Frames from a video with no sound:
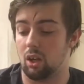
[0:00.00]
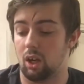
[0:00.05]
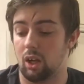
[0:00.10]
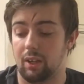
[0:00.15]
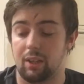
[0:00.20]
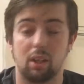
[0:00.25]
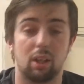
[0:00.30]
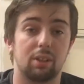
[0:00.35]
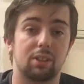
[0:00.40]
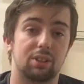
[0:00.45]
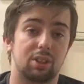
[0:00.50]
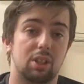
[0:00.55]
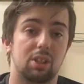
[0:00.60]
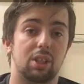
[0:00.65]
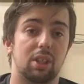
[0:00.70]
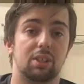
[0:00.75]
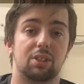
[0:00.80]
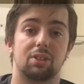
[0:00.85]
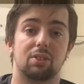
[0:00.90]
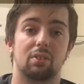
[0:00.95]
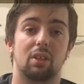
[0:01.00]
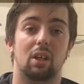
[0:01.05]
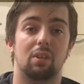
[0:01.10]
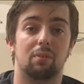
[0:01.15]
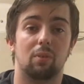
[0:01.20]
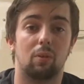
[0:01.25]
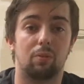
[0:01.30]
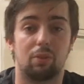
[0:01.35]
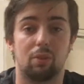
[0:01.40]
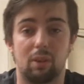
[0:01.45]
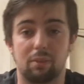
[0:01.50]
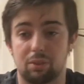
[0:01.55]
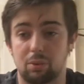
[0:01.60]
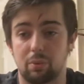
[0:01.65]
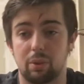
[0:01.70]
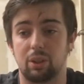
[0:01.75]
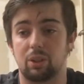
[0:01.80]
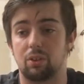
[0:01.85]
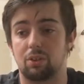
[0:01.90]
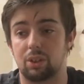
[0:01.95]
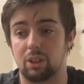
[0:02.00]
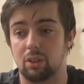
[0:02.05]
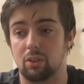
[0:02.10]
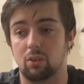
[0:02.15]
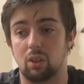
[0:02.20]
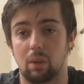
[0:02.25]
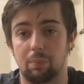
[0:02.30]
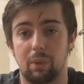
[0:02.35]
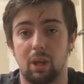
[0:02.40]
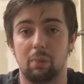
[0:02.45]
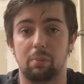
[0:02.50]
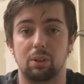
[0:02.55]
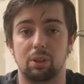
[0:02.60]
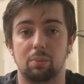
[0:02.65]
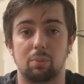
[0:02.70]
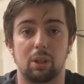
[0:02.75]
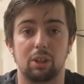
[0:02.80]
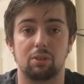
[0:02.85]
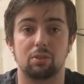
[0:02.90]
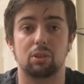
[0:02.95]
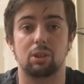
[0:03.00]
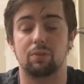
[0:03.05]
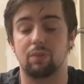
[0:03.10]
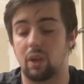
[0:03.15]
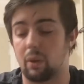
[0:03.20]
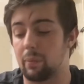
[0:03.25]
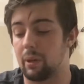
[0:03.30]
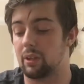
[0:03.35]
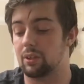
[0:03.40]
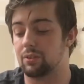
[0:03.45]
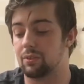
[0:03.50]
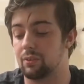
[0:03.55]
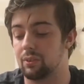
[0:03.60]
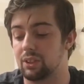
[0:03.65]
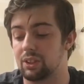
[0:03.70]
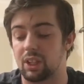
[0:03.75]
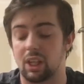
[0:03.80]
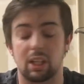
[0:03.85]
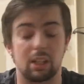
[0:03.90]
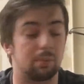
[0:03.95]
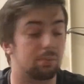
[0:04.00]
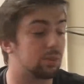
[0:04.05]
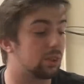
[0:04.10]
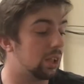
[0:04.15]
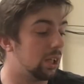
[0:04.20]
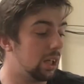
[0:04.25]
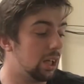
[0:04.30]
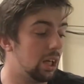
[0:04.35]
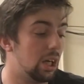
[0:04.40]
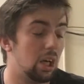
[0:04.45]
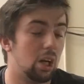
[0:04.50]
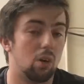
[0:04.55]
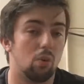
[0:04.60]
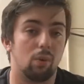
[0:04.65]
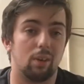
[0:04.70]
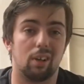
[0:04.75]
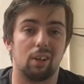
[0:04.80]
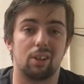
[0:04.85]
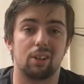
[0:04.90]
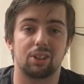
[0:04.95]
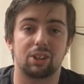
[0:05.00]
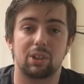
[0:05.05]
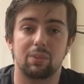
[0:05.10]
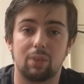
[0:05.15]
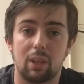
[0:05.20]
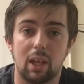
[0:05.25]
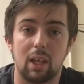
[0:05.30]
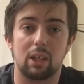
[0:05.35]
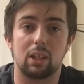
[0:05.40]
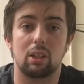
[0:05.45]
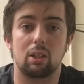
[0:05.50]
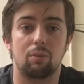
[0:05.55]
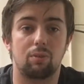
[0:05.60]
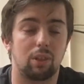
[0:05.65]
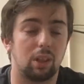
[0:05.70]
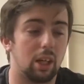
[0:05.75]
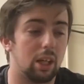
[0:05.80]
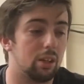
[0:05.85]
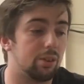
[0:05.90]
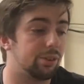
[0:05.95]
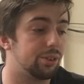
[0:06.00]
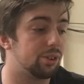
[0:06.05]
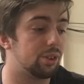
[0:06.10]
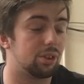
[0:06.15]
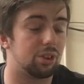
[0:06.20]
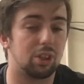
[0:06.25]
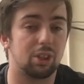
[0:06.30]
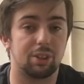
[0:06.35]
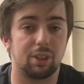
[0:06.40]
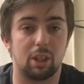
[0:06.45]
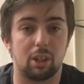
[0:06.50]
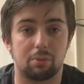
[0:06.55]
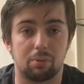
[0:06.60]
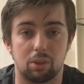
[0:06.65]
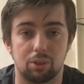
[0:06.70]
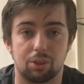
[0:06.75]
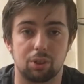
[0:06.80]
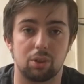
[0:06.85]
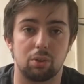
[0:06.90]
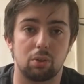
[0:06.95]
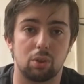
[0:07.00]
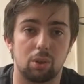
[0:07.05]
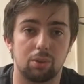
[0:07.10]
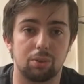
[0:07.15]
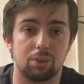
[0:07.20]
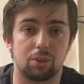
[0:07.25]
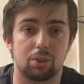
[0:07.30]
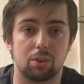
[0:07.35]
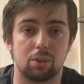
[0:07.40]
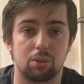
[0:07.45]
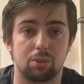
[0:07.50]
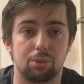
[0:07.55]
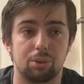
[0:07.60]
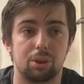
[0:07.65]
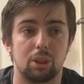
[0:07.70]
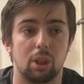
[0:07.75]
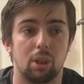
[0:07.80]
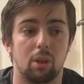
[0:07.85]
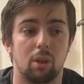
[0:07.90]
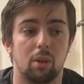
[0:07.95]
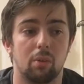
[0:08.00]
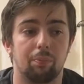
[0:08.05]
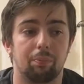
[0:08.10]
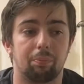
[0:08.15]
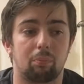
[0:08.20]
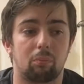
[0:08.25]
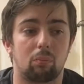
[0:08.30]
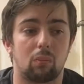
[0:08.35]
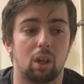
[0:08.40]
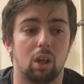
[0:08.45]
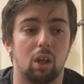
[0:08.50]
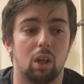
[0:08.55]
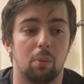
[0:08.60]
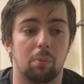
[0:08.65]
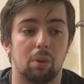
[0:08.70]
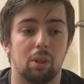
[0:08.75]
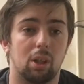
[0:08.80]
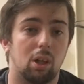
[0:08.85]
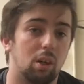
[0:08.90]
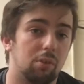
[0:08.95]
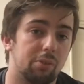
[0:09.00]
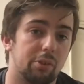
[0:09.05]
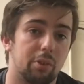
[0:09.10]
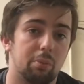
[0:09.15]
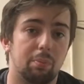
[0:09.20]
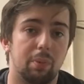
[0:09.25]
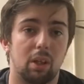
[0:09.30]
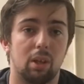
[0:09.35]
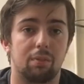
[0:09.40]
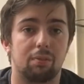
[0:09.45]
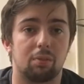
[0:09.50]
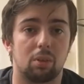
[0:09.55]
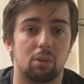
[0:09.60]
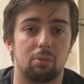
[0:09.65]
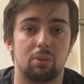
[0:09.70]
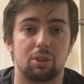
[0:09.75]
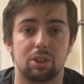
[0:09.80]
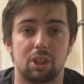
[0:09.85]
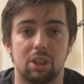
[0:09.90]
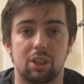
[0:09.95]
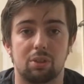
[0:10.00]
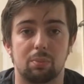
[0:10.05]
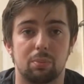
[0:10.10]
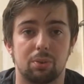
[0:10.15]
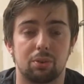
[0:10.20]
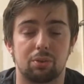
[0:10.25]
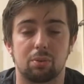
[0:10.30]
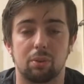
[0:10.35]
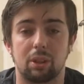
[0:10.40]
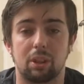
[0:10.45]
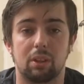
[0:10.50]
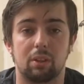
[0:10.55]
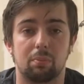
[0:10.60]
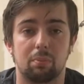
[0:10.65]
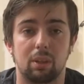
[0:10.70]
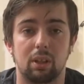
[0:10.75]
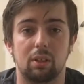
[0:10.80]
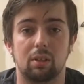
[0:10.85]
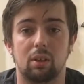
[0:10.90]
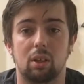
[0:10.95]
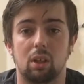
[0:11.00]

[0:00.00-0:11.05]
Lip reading: I kind of said yes to it. I thought that was a really good deal. I'm happy to pay £25 for these games. When I asked if they had anything else, she said I've got 2 consoles. And after a bit of conversation between me and